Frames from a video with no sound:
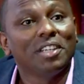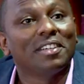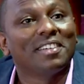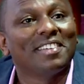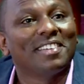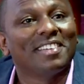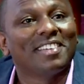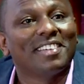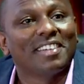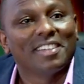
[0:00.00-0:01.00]
the media
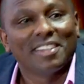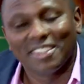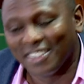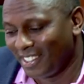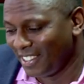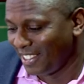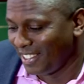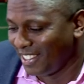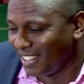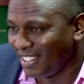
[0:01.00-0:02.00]

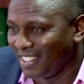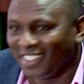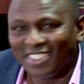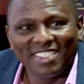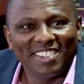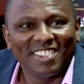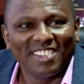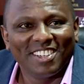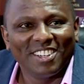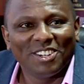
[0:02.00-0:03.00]
center said under your
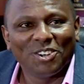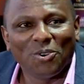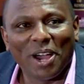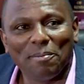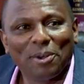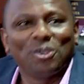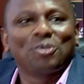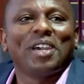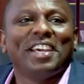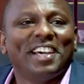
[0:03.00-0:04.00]
regime. Why?
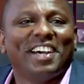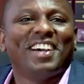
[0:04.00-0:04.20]
Because we are here?